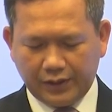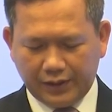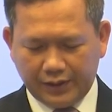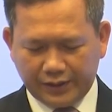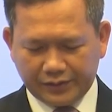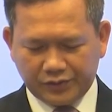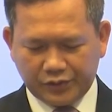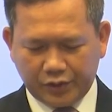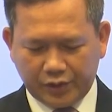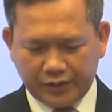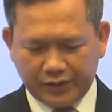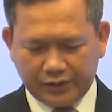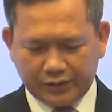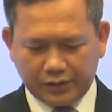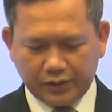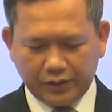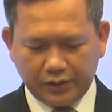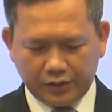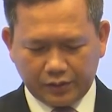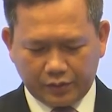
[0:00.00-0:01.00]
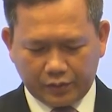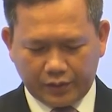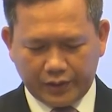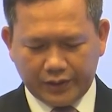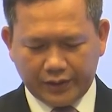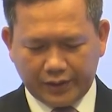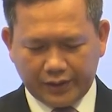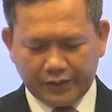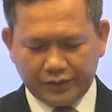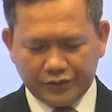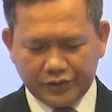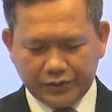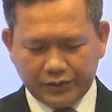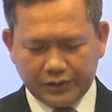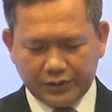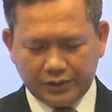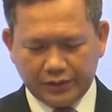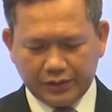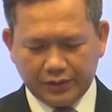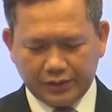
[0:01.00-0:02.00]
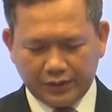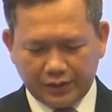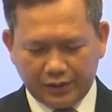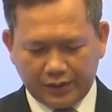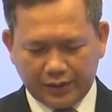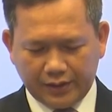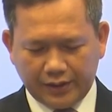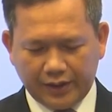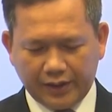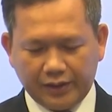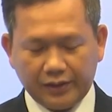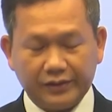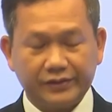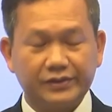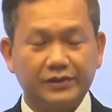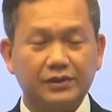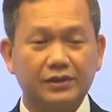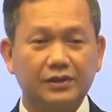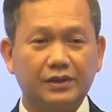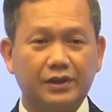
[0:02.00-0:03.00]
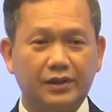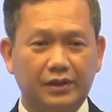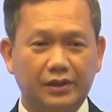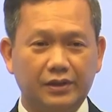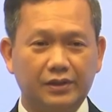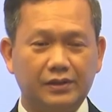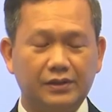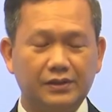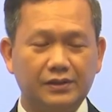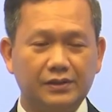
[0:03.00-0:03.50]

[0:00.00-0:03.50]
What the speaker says: electronic, green energy, and health care.